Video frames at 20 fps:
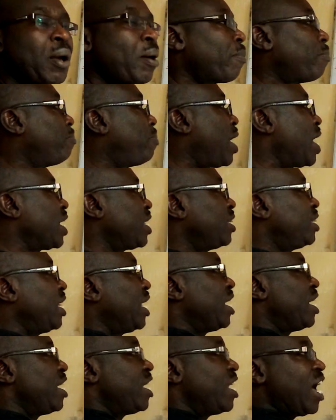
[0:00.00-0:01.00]
by the
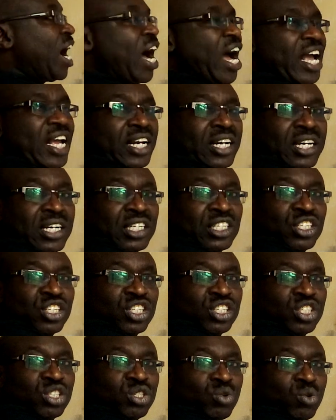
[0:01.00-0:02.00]
9
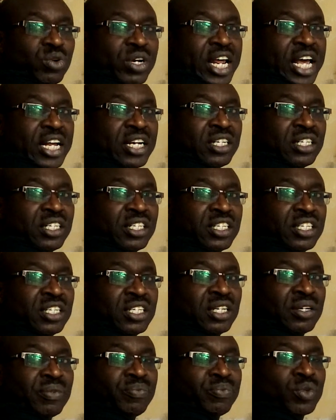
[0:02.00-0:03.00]

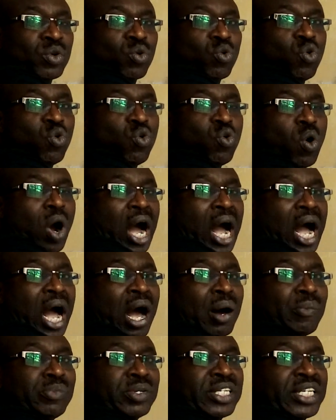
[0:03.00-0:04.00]
students who were
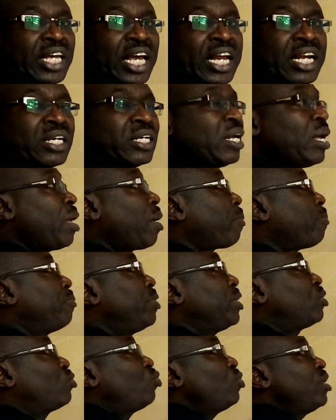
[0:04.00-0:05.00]
absent
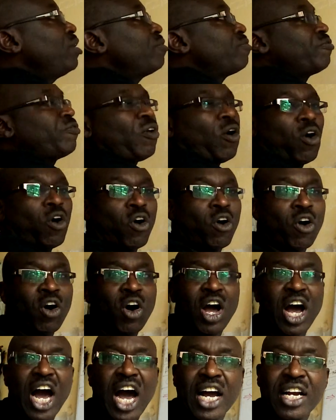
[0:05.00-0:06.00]
between 4
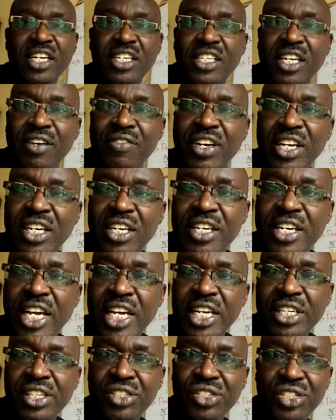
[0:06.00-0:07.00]
and 7
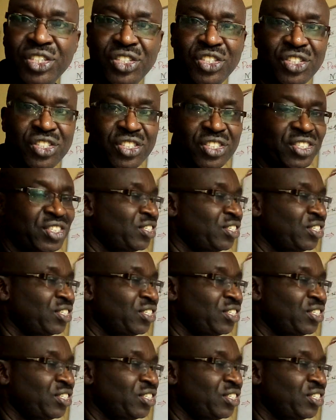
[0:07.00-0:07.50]
days.